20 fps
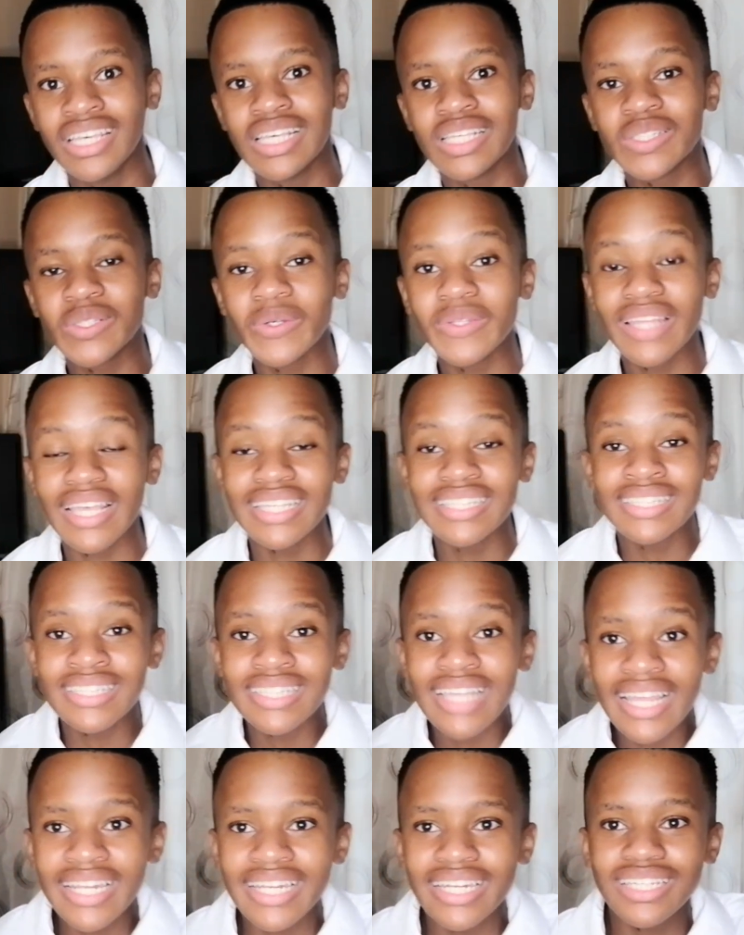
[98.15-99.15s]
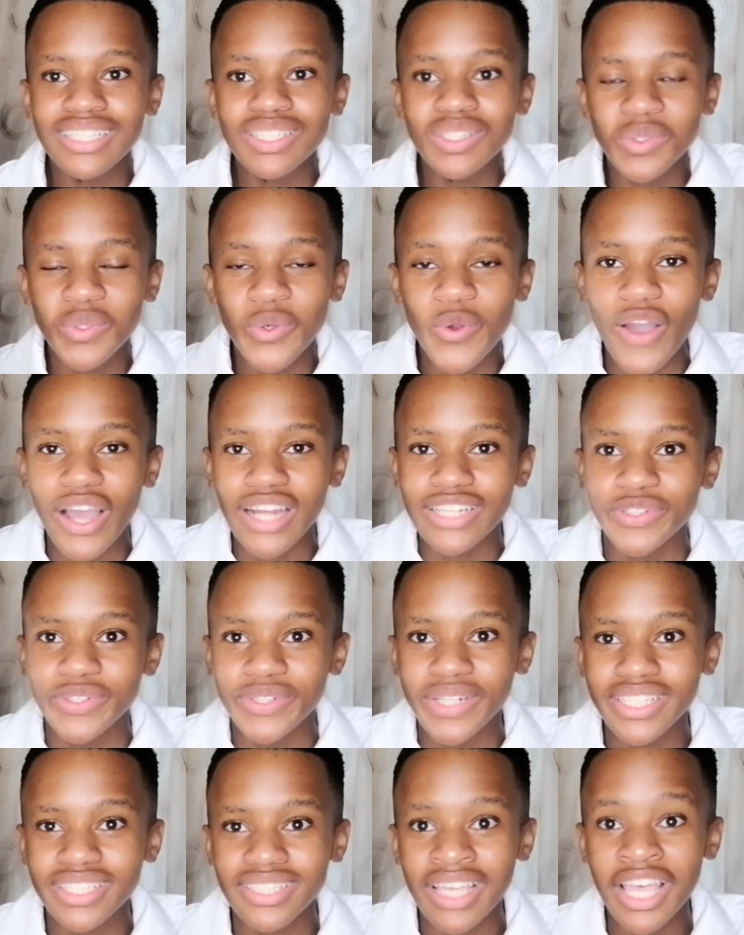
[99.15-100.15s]
So they send us to your
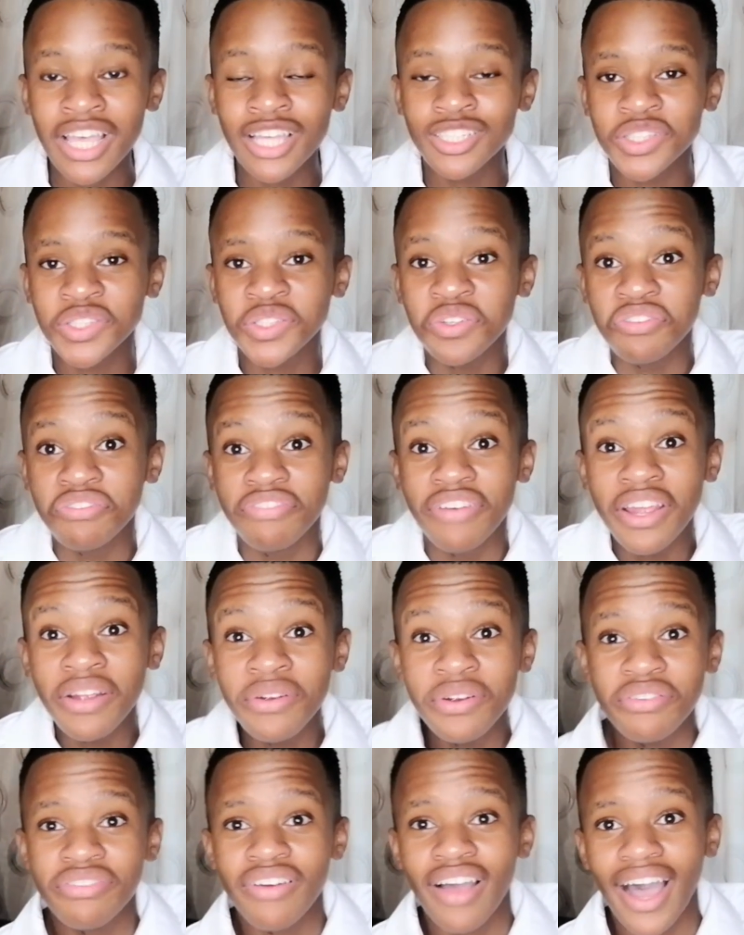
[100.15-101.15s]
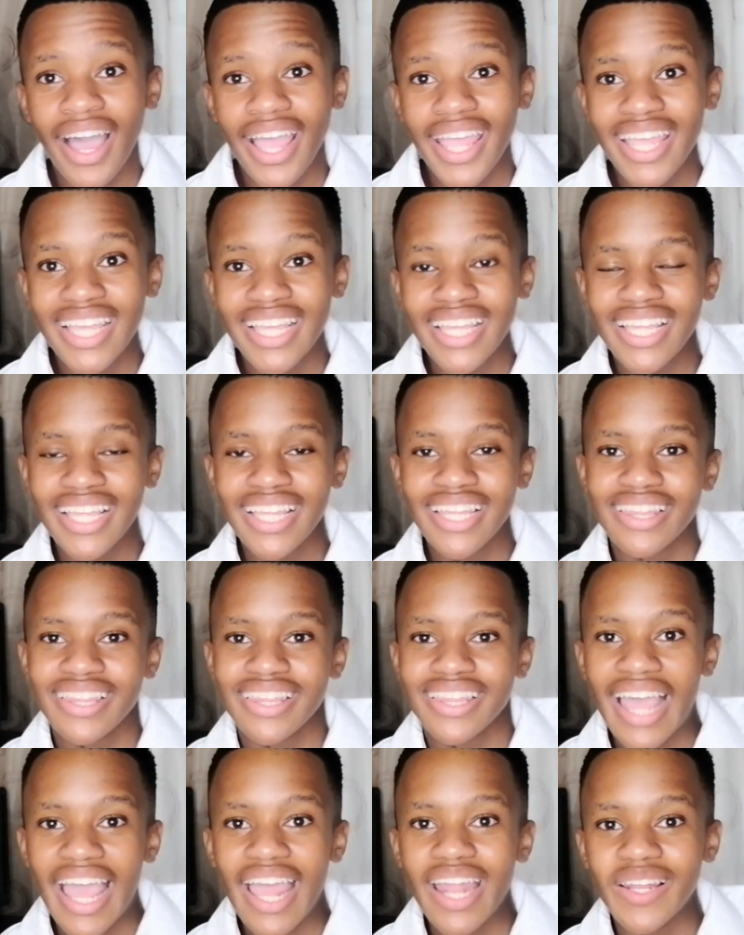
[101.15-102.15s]
address to verify
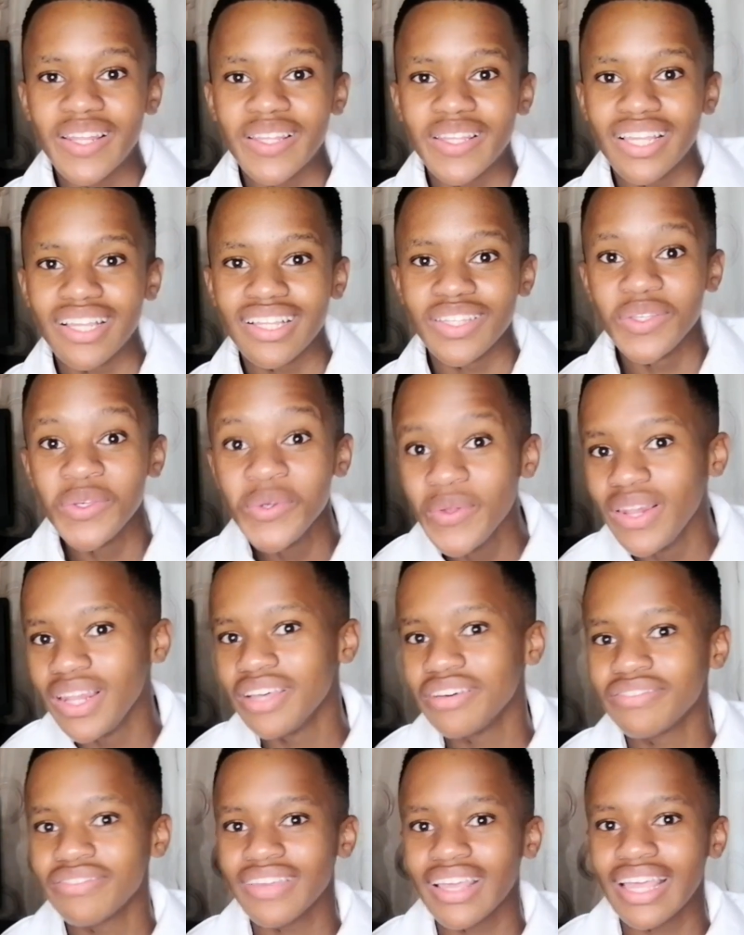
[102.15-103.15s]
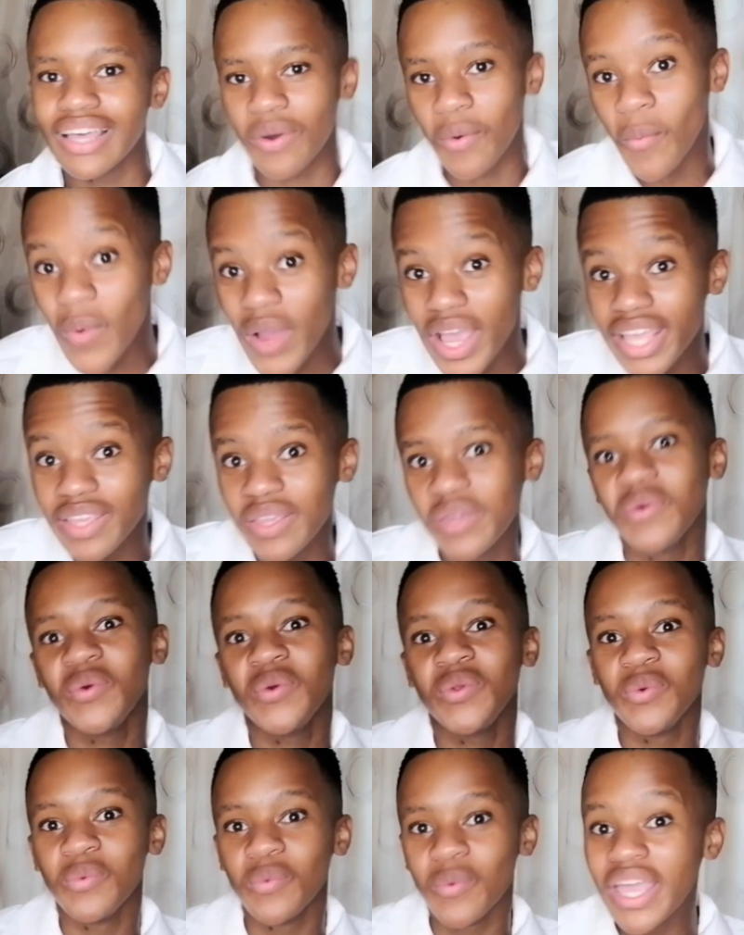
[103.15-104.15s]
that you live where
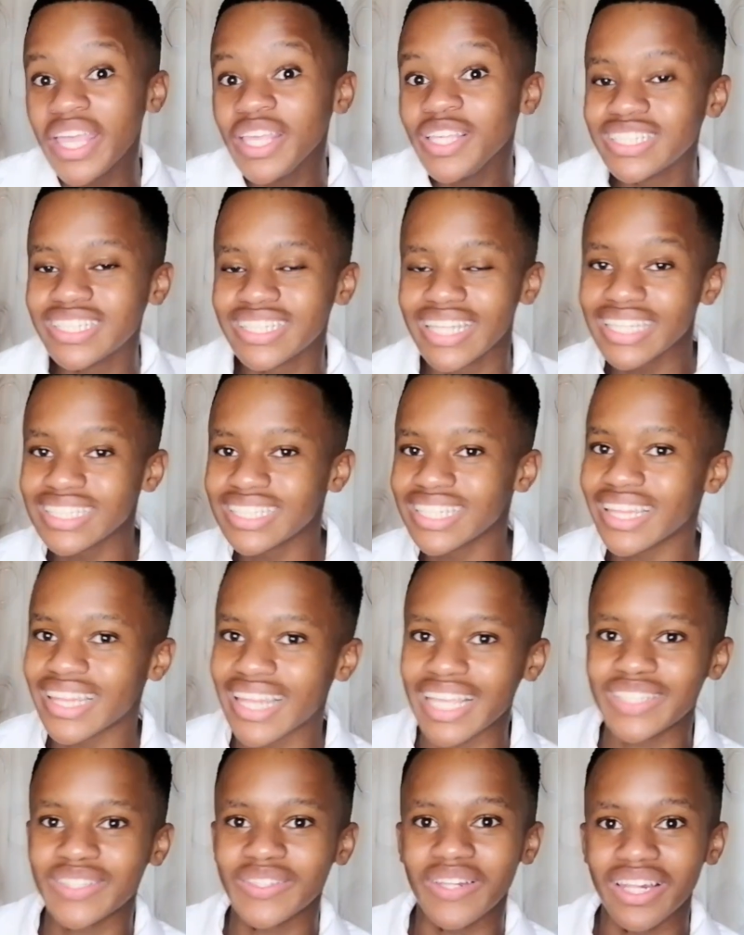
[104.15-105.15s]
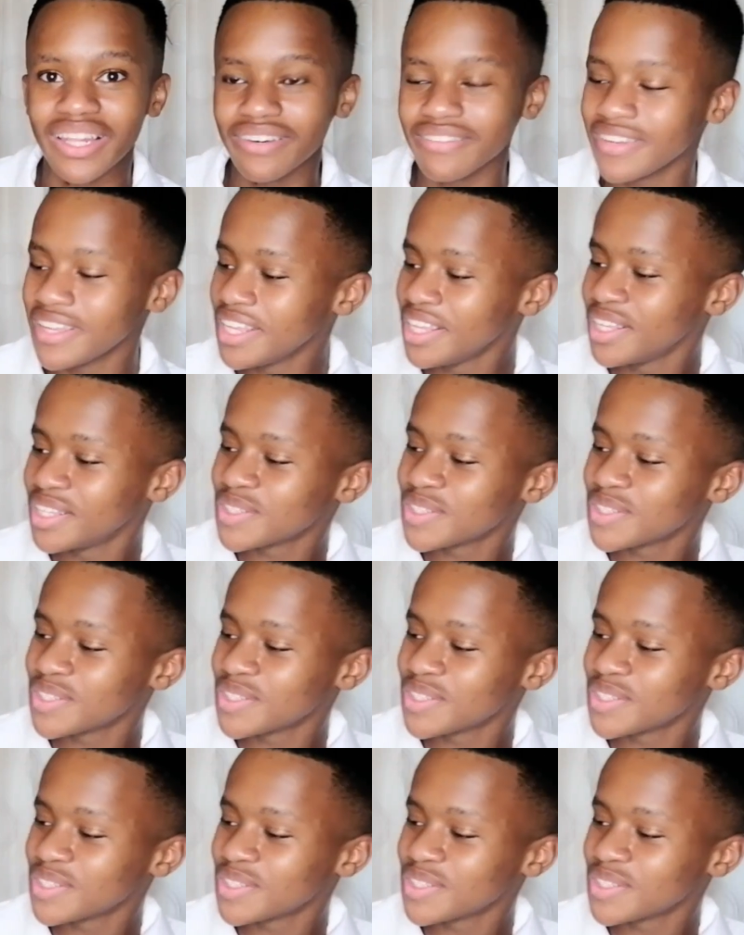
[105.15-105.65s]
you stated that you live.